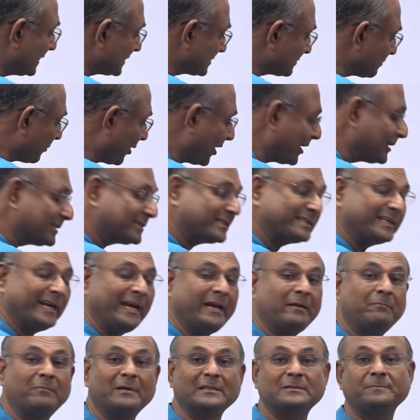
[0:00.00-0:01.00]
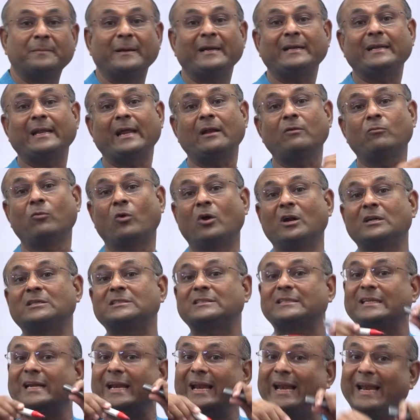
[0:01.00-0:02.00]
the small side must be 10
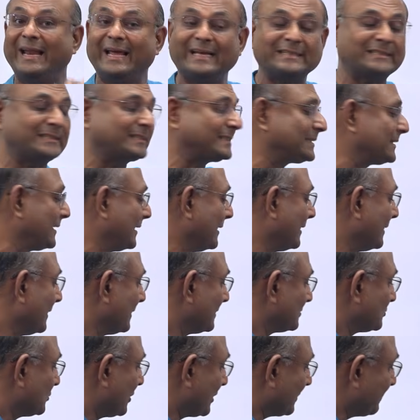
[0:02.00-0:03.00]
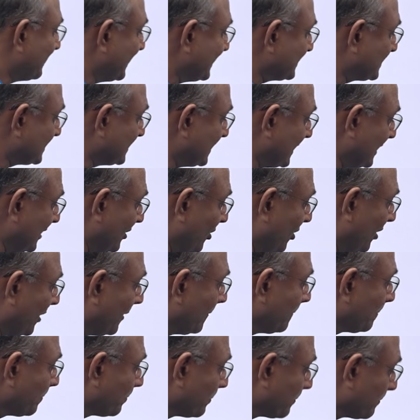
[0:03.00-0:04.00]
volts less. So that means
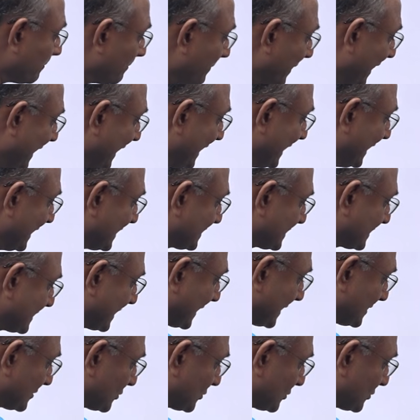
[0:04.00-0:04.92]
0 minus 10.